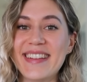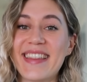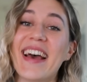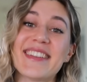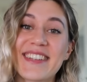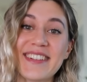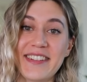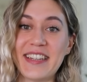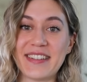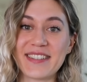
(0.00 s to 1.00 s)
that's good
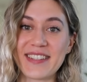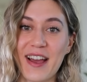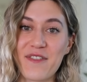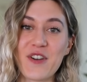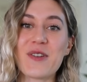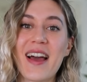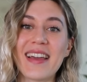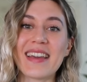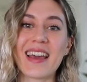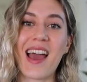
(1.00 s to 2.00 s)
news. I feel
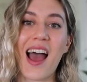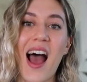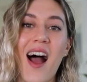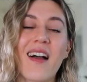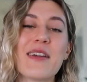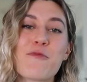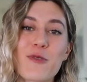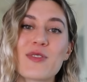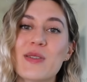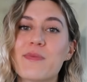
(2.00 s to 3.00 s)
like I
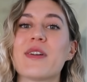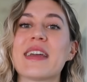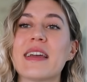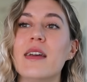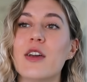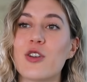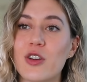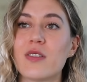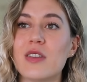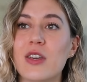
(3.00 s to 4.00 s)
want to bring
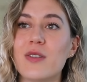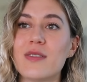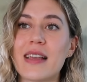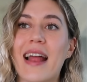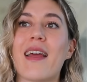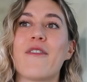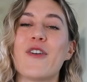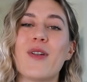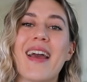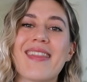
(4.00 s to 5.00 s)
good news, and I
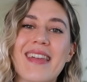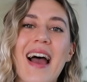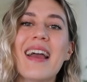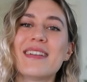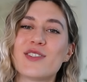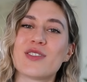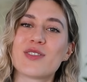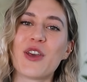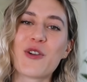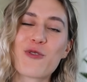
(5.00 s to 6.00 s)
feel like that is
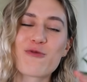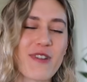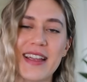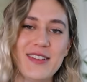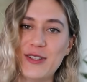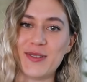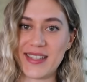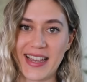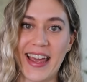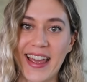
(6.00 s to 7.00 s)
just great news
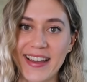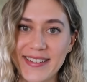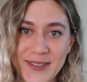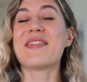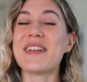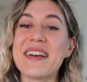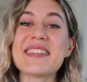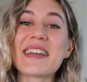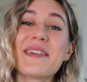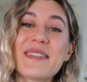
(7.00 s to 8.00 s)
to hear. The last
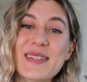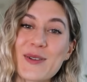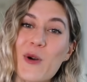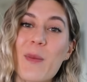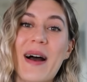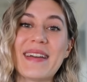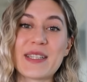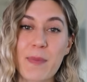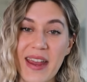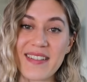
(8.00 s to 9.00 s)
thing I want to talk about
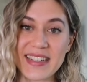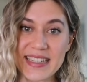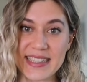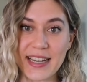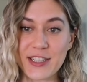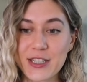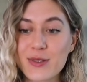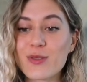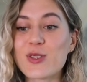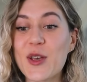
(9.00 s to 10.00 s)
is
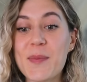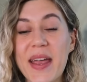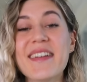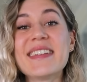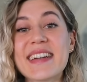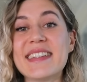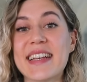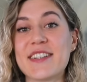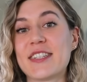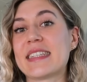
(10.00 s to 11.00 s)
periodization. So
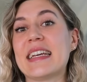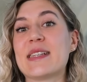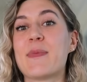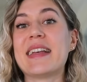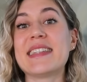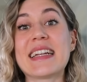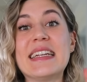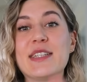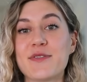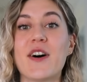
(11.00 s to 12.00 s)
periodization is
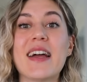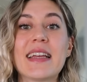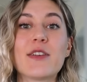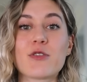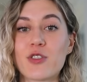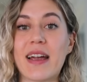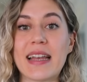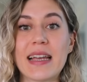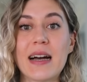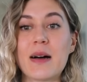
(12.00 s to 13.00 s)
basically dividing your
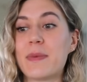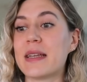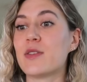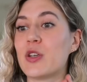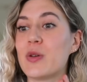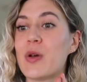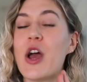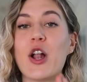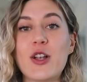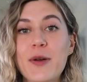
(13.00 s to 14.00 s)
training up into
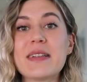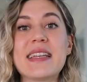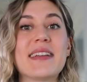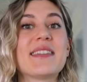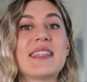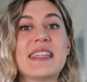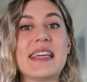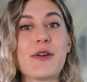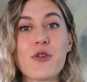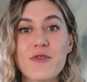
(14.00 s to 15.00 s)
low
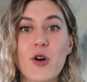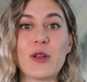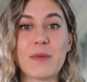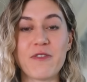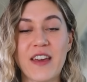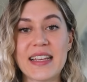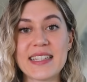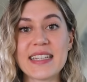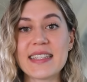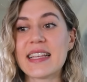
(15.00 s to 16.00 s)
intensity or volume
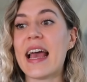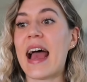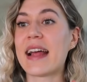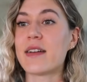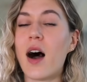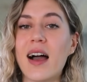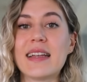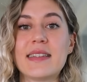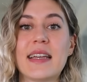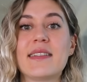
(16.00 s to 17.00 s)
phases and high
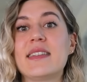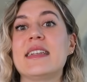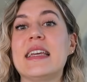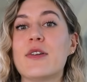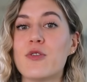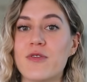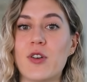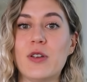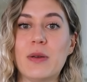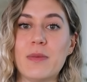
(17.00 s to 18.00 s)
intensity or
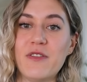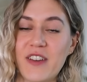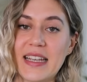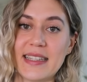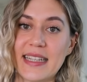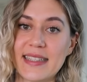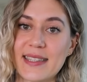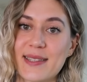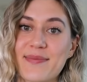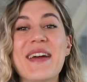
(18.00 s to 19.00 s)
volume
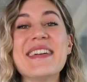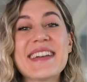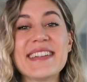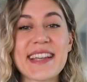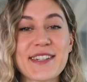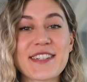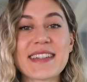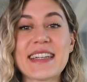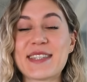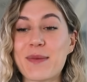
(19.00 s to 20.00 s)
phases. Periodization
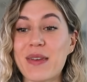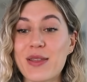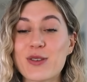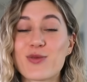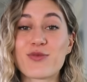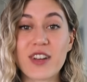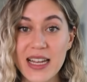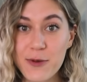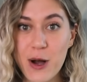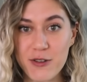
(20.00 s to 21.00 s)
is something that's
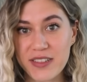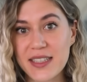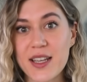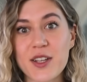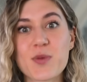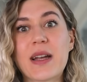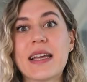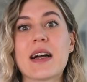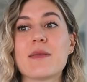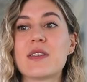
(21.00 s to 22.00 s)
really well researched when
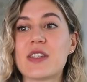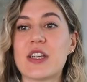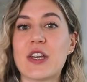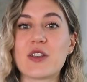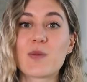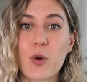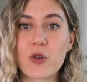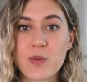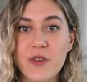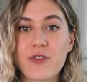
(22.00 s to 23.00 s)
it comes to
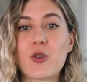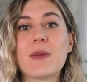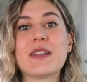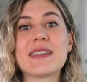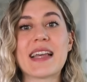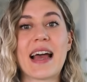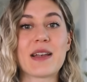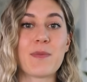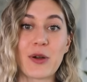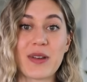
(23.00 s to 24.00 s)
sports performance
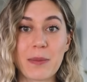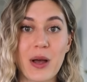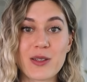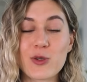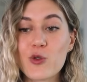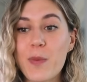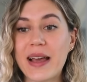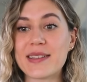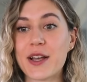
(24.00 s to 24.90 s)
and building muscle, but it's